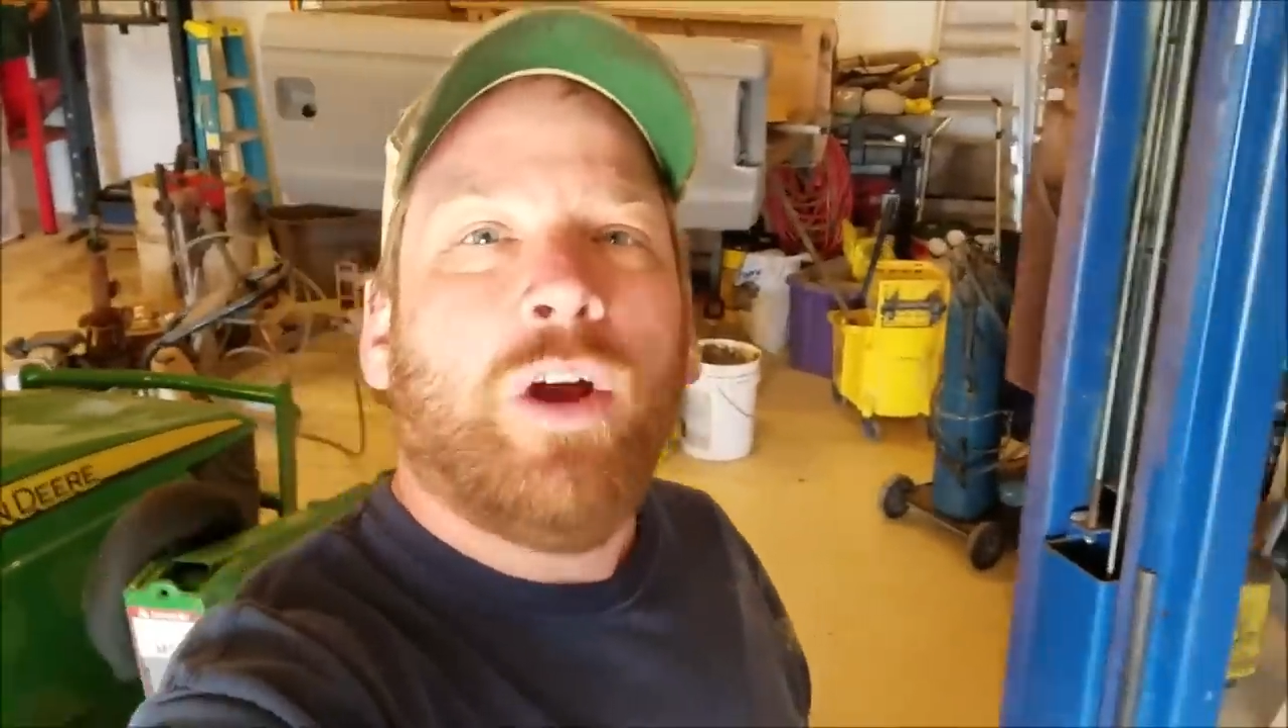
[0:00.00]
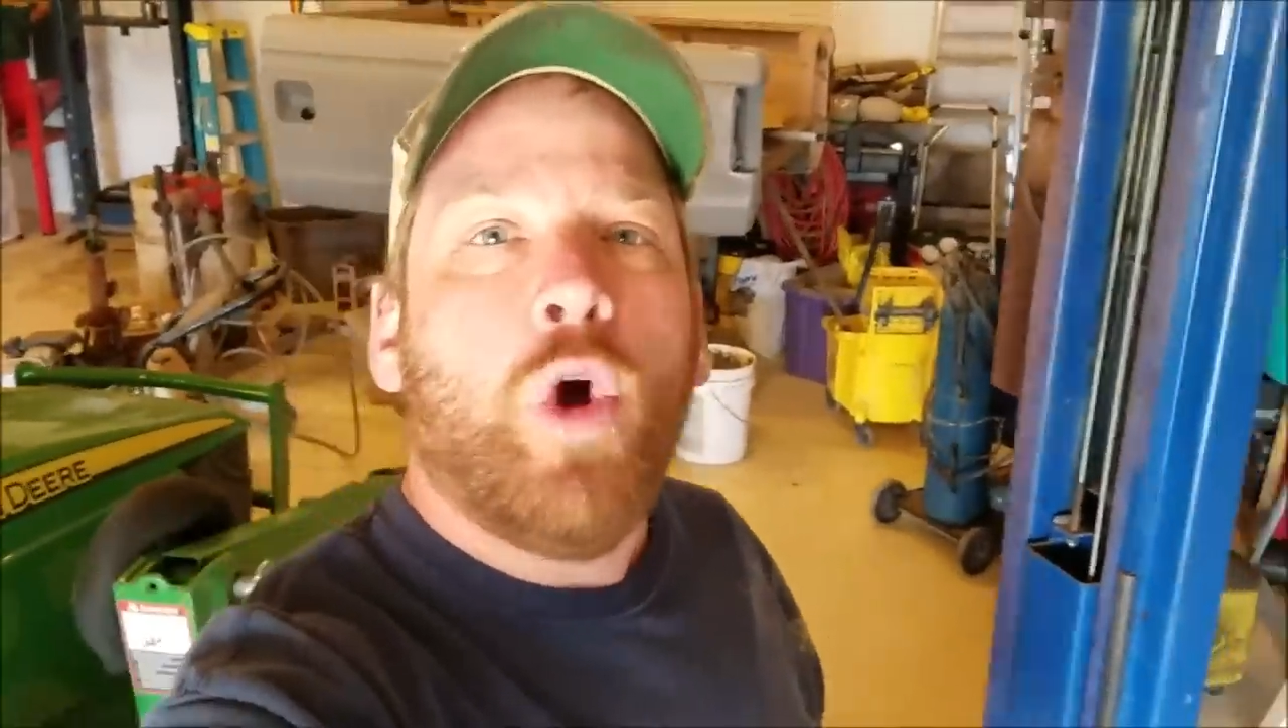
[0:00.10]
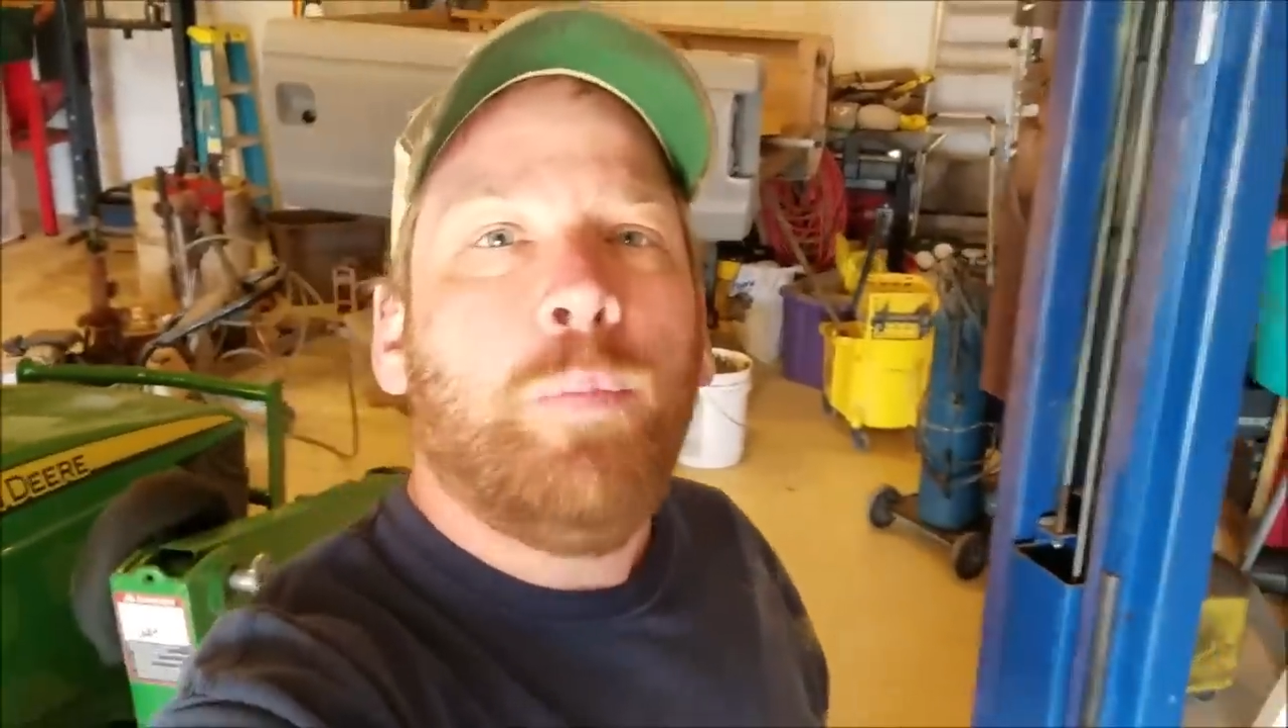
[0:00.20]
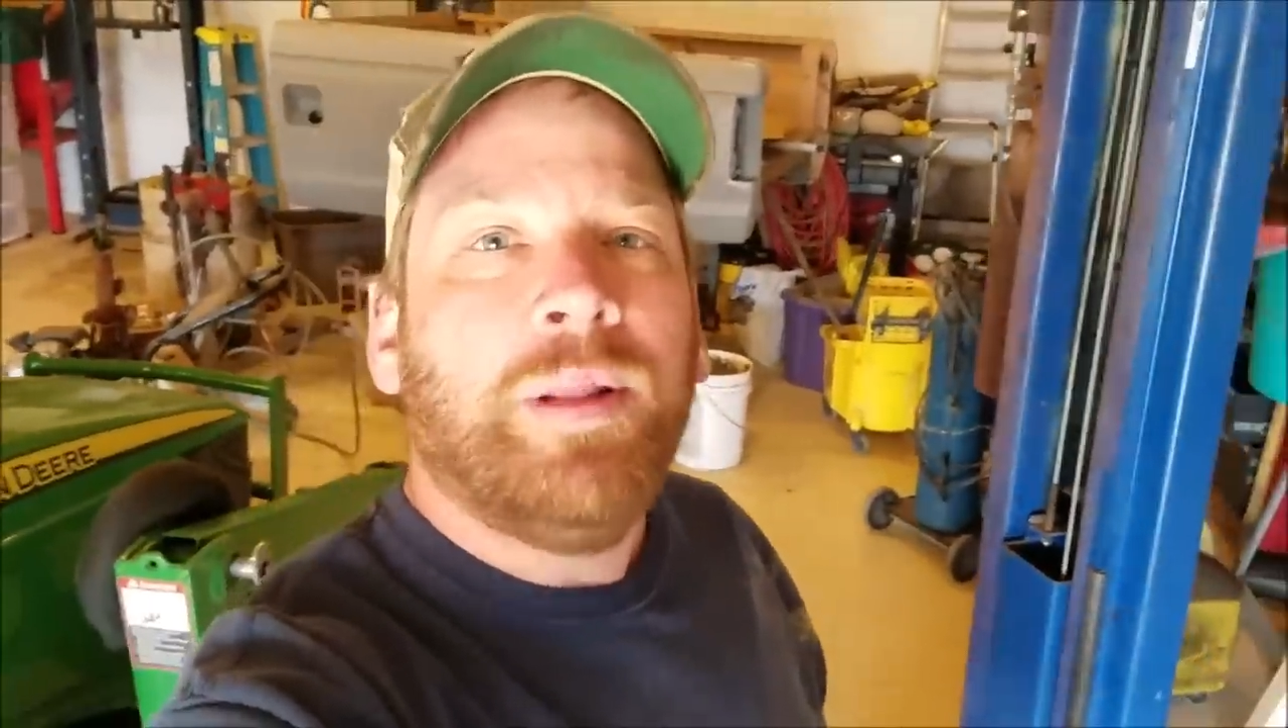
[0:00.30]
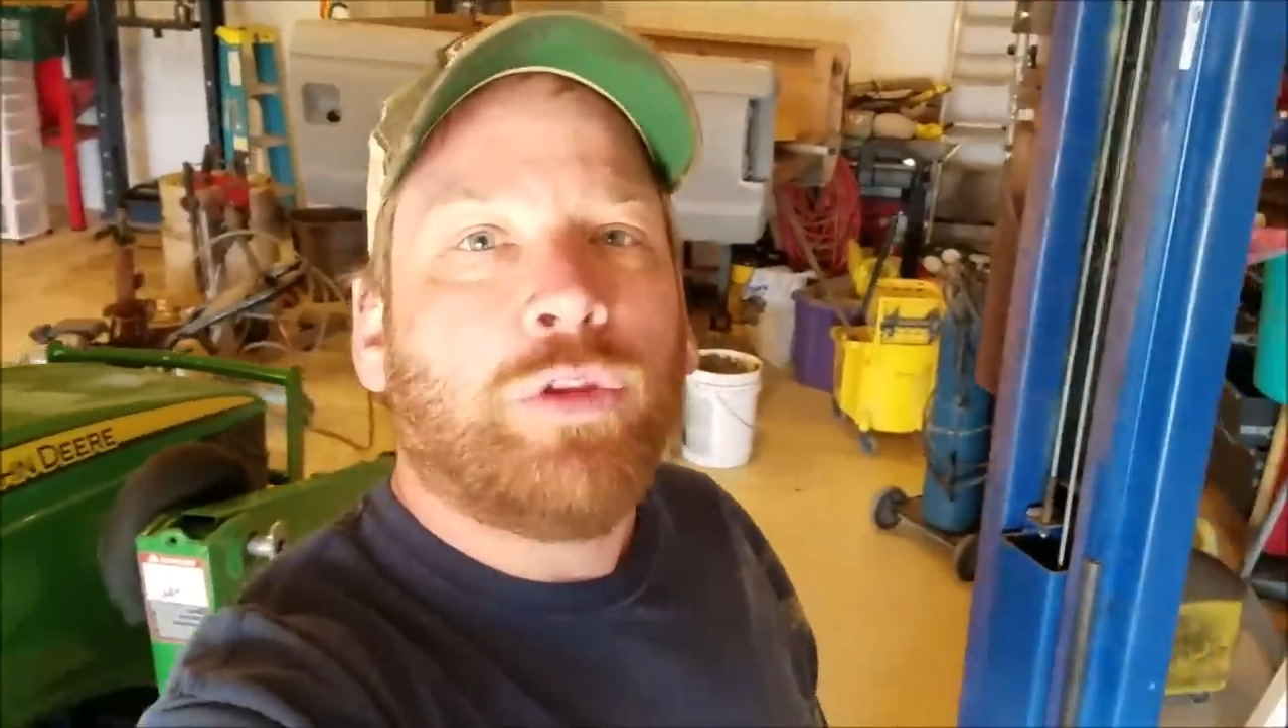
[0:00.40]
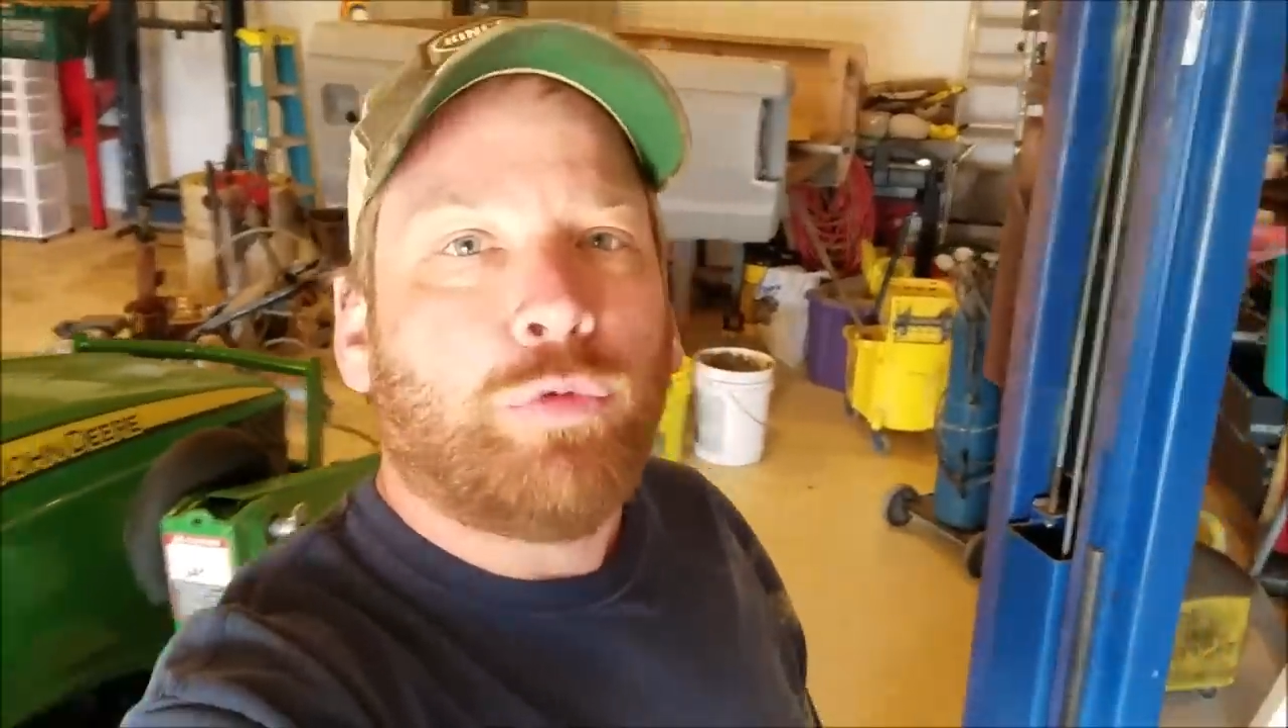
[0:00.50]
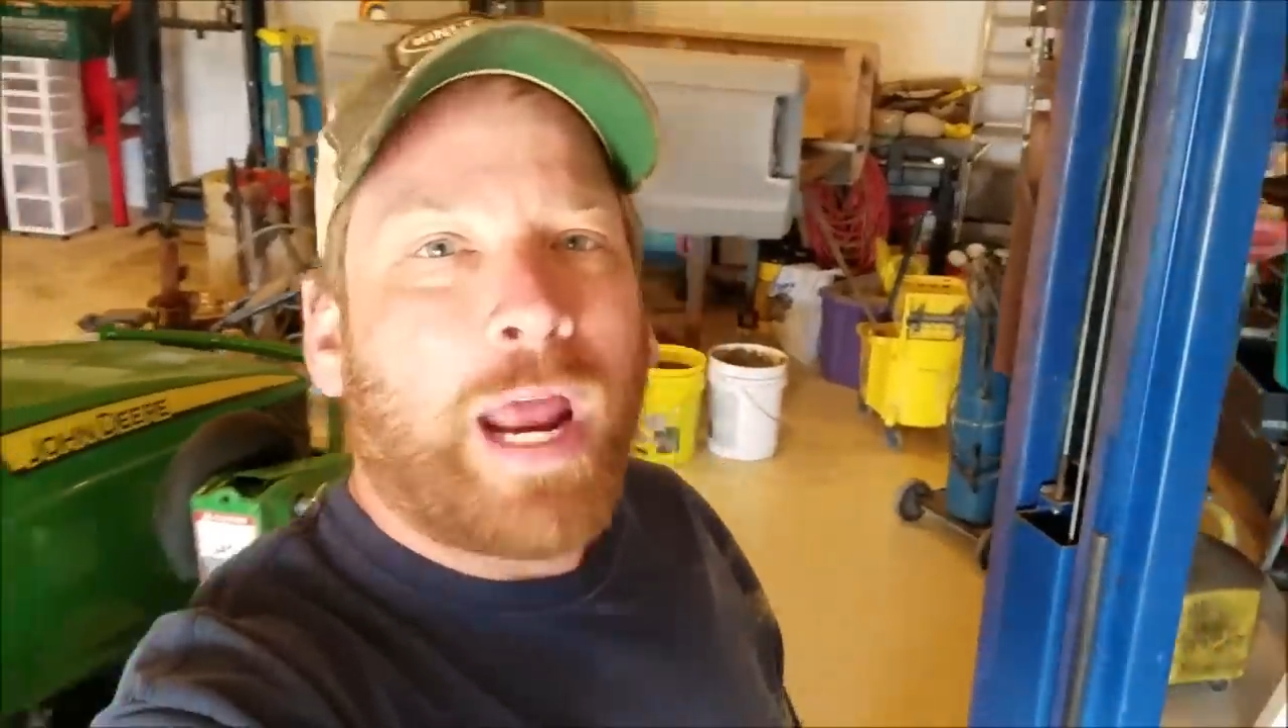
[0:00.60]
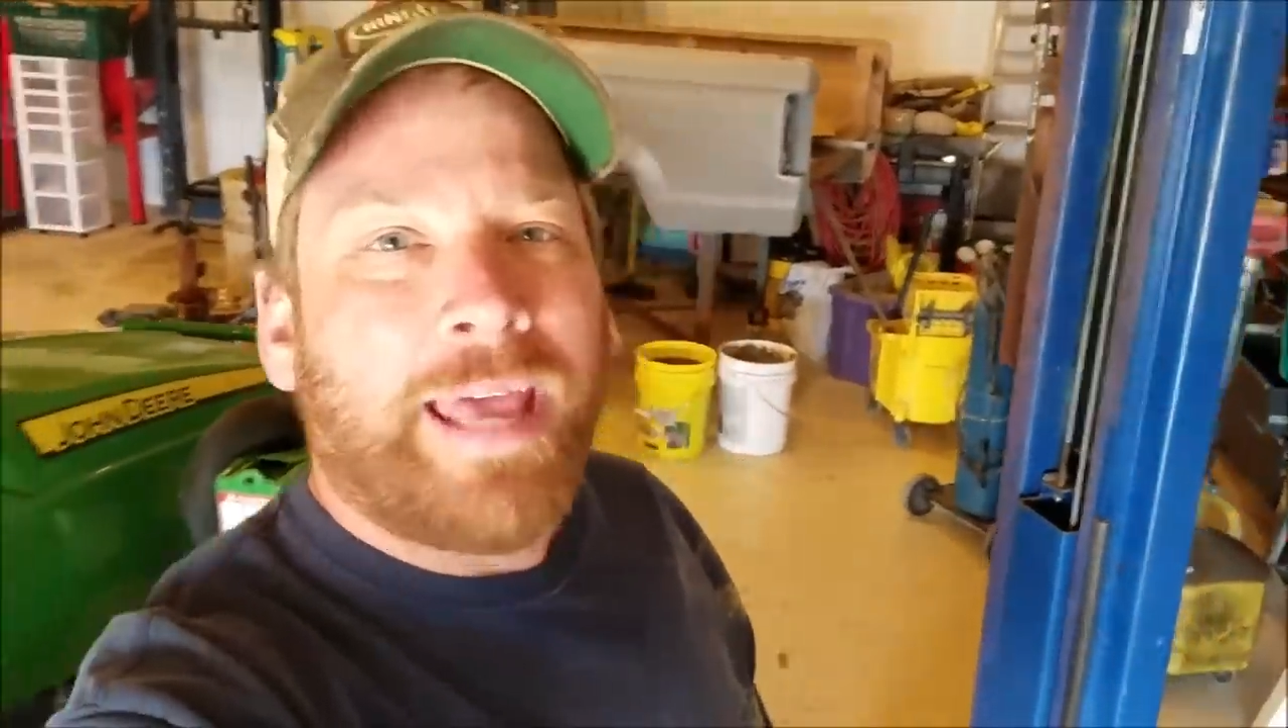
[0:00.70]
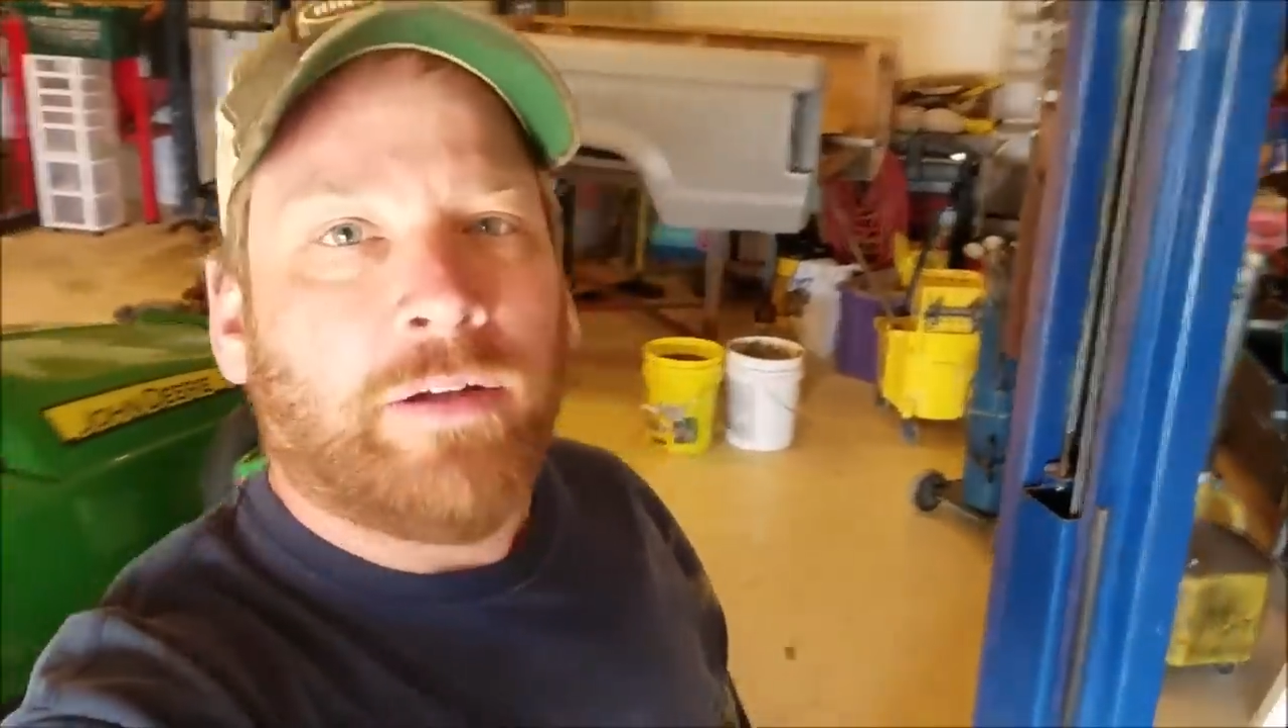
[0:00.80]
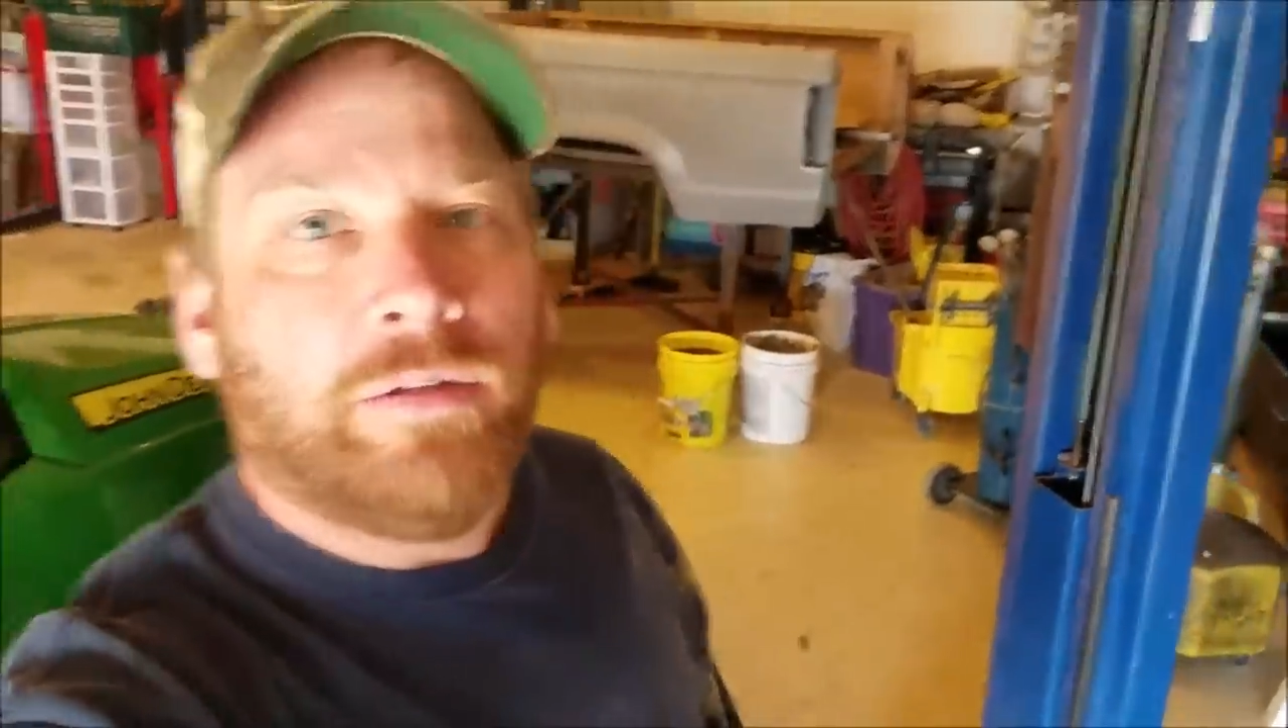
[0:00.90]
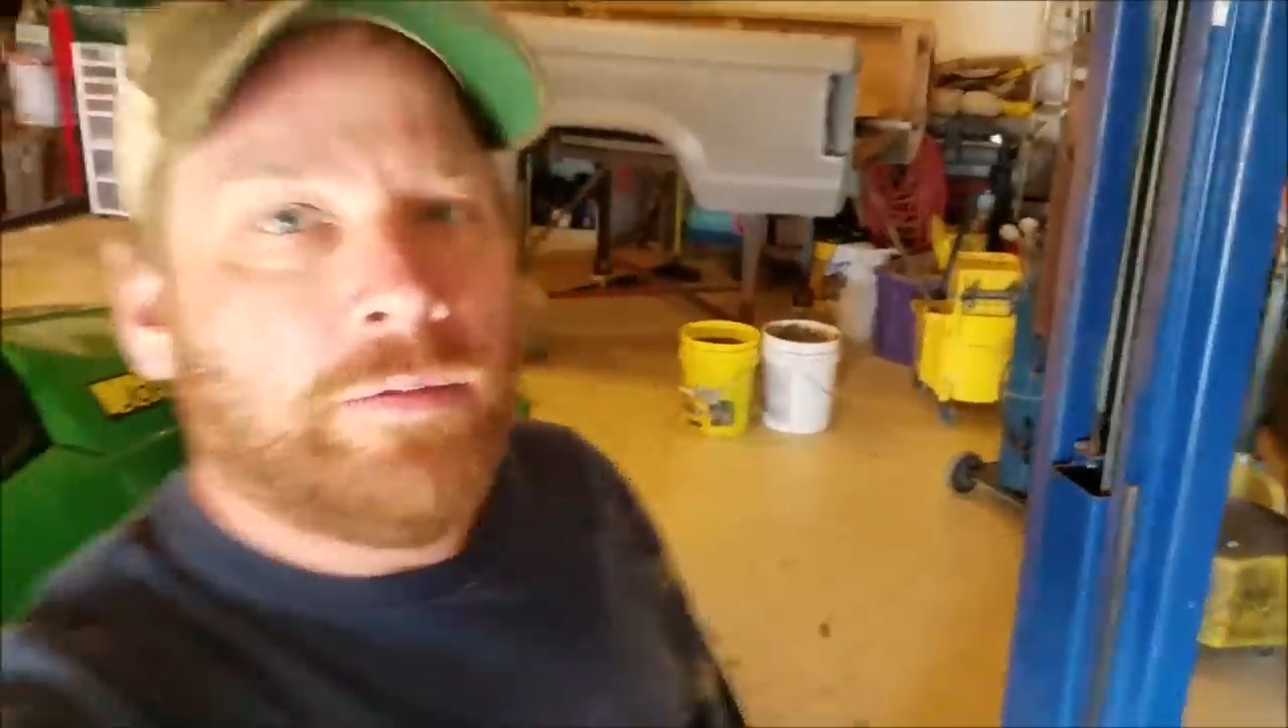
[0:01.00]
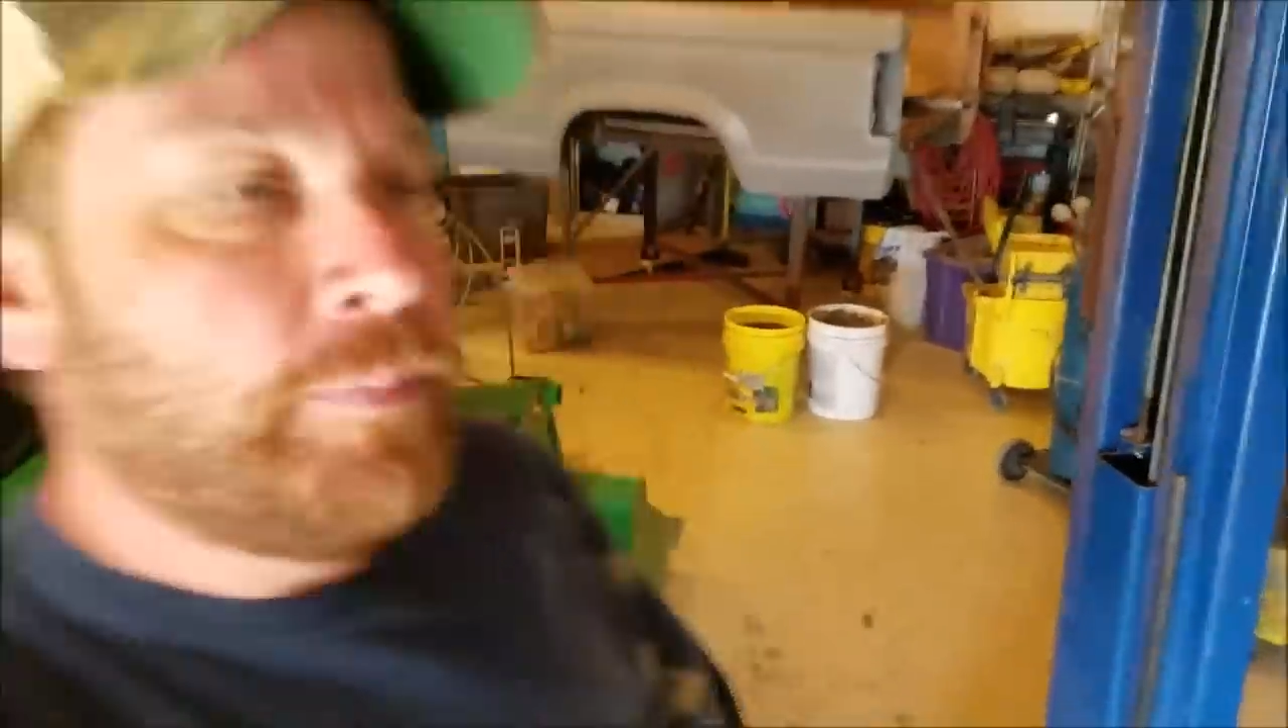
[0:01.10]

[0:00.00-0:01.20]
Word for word: open throttle.